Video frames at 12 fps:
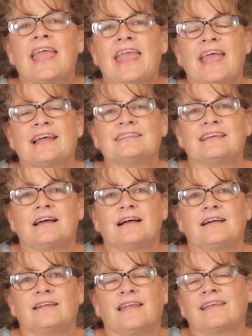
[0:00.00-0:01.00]
and
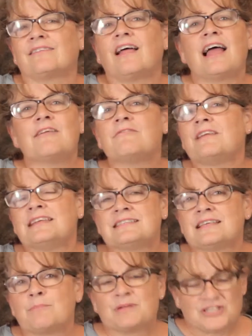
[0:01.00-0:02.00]
uh, and life
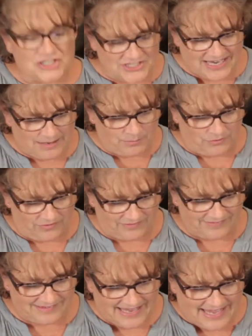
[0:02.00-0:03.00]
ends up in
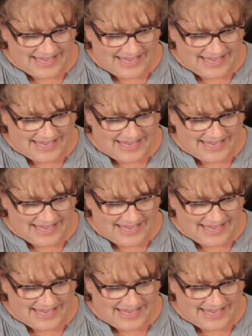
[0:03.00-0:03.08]
shambles.